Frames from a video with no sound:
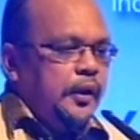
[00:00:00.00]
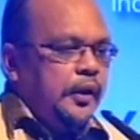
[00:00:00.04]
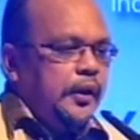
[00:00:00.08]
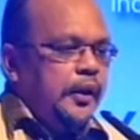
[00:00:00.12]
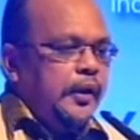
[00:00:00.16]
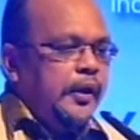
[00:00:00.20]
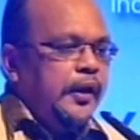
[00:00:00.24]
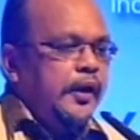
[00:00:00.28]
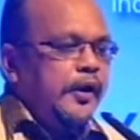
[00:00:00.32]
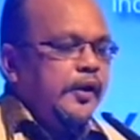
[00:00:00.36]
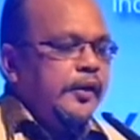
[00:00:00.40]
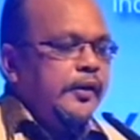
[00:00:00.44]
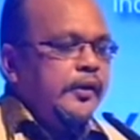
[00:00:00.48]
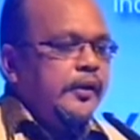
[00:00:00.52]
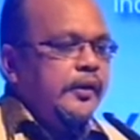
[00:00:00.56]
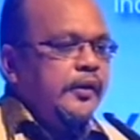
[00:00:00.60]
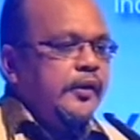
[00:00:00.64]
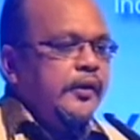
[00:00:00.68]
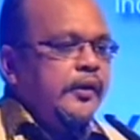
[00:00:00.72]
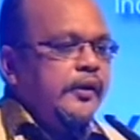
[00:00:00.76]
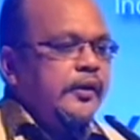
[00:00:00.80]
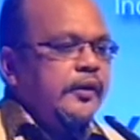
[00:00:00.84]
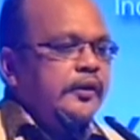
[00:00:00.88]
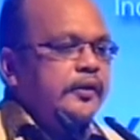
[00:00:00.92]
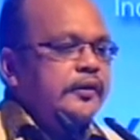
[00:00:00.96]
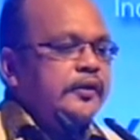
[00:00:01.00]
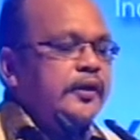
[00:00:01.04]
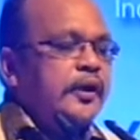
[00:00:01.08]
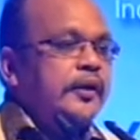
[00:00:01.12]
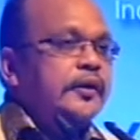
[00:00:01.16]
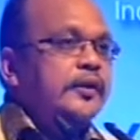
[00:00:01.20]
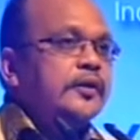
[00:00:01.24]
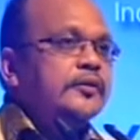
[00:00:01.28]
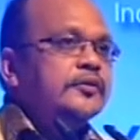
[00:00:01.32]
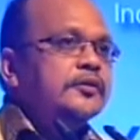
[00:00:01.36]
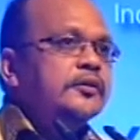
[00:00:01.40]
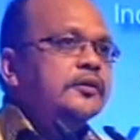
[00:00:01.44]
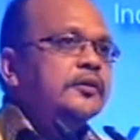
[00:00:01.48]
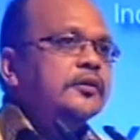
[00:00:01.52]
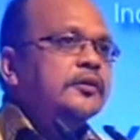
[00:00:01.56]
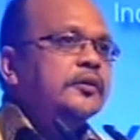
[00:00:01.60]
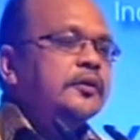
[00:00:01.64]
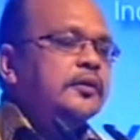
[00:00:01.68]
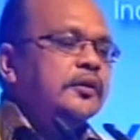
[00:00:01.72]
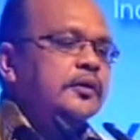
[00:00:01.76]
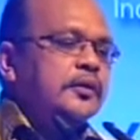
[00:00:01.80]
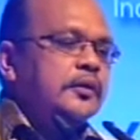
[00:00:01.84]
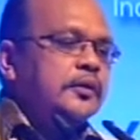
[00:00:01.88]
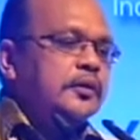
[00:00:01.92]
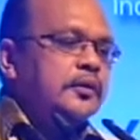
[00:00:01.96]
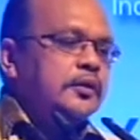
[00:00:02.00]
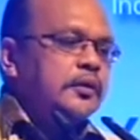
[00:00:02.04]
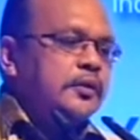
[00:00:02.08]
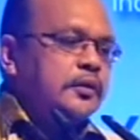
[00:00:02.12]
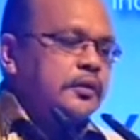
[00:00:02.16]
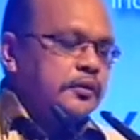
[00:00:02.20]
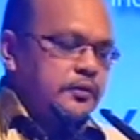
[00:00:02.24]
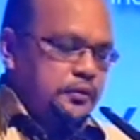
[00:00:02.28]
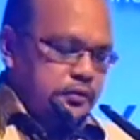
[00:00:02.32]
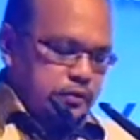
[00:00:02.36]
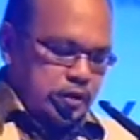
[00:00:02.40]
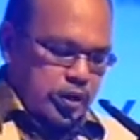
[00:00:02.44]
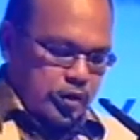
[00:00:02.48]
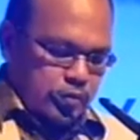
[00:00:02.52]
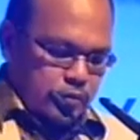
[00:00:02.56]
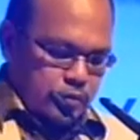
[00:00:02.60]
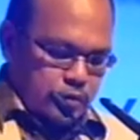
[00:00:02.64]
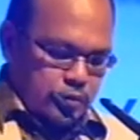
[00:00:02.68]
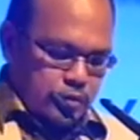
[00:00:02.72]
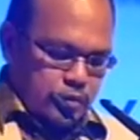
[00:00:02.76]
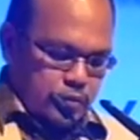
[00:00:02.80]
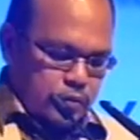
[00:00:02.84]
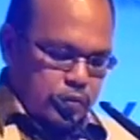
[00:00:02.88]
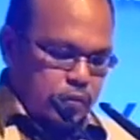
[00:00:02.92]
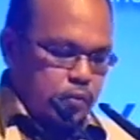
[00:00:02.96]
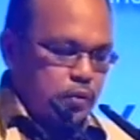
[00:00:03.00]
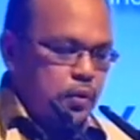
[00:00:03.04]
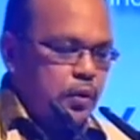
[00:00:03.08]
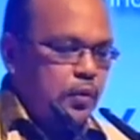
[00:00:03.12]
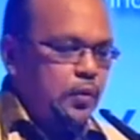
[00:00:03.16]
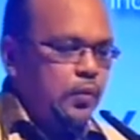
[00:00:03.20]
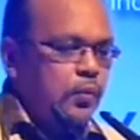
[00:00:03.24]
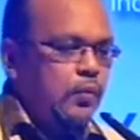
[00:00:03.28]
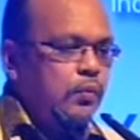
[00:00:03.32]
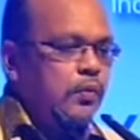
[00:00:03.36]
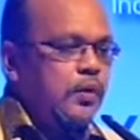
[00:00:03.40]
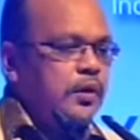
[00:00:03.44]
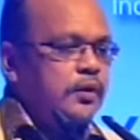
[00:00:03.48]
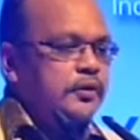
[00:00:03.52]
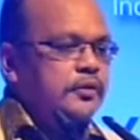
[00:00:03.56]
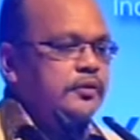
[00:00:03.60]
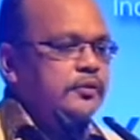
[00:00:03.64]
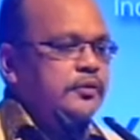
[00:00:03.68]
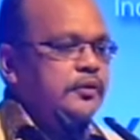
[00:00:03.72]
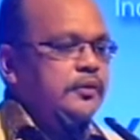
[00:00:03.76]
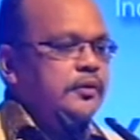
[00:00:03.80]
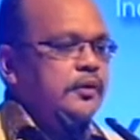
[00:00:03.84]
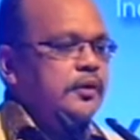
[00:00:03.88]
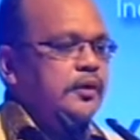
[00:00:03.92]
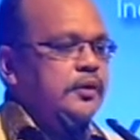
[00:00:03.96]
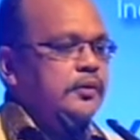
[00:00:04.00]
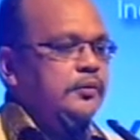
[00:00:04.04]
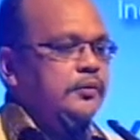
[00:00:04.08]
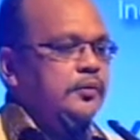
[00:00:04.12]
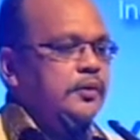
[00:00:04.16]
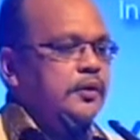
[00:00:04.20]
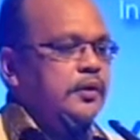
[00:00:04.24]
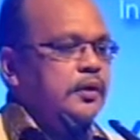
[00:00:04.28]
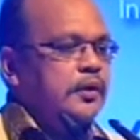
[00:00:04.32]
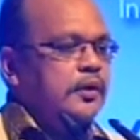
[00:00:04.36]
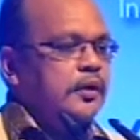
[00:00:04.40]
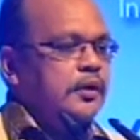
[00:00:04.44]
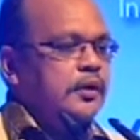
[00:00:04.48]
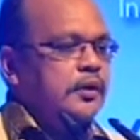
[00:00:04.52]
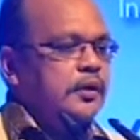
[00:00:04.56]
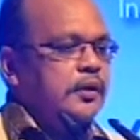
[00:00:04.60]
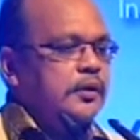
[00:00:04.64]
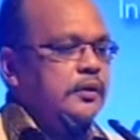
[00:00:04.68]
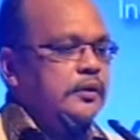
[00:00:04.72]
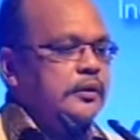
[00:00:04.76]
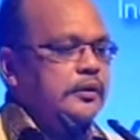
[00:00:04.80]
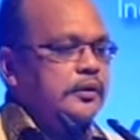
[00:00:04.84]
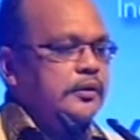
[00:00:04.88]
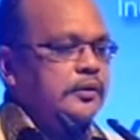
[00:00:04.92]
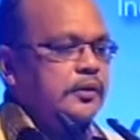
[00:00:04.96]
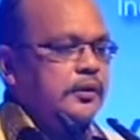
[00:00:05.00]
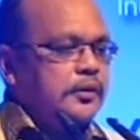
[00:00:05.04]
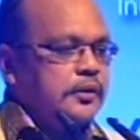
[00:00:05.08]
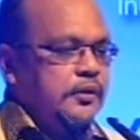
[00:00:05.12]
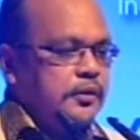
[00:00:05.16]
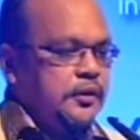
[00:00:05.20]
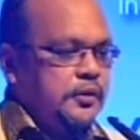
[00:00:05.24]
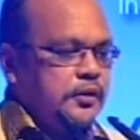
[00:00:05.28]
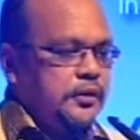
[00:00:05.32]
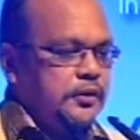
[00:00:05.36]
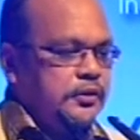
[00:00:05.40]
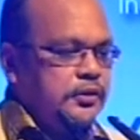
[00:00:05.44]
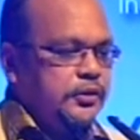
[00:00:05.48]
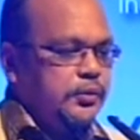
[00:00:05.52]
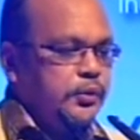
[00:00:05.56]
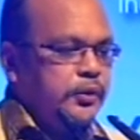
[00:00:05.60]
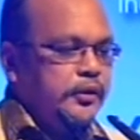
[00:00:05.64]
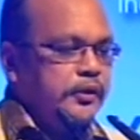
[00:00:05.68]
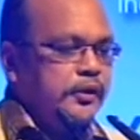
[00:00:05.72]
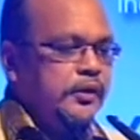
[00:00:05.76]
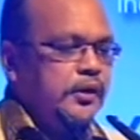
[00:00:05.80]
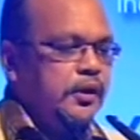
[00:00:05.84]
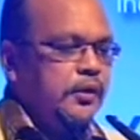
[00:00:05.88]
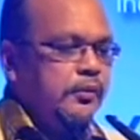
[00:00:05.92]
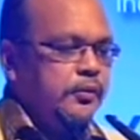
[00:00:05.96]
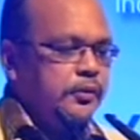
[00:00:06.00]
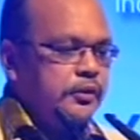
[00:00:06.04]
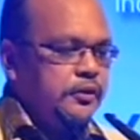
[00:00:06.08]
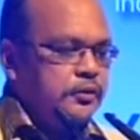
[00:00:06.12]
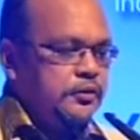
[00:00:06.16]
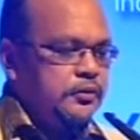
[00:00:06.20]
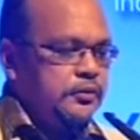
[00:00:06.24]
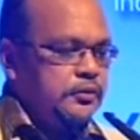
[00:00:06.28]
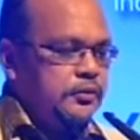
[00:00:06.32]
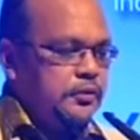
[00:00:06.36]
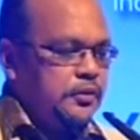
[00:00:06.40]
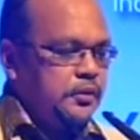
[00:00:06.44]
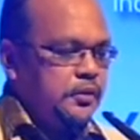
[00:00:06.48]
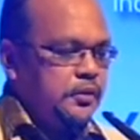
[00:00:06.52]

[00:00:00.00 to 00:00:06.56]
And another type of works that we are doing now is